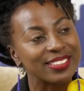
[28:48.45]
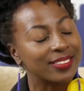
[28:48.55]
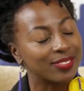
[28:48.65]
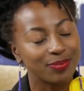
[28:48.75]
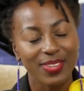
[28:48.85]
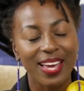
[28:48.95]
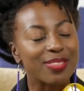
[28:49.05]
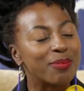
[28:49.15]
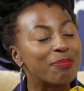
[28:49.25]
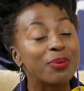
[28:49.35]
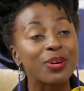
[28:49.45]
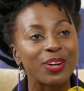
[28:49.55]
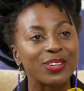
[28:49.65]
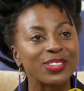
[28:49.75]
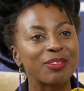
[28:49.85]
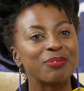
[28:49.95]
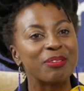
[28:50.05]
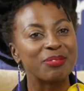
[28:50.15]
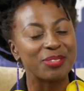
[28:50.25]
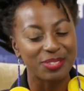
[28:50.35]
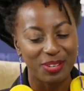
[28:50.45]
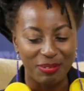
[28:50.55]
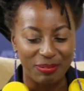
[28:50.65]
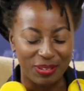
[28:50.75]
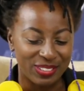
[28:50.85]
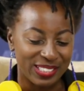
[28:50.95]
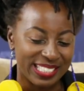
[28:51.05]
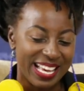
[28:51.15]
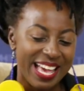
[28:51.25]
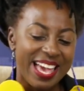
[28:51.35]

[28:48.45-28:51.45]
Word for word: Uh, at the book launch, I'm, I'm, used to album launches.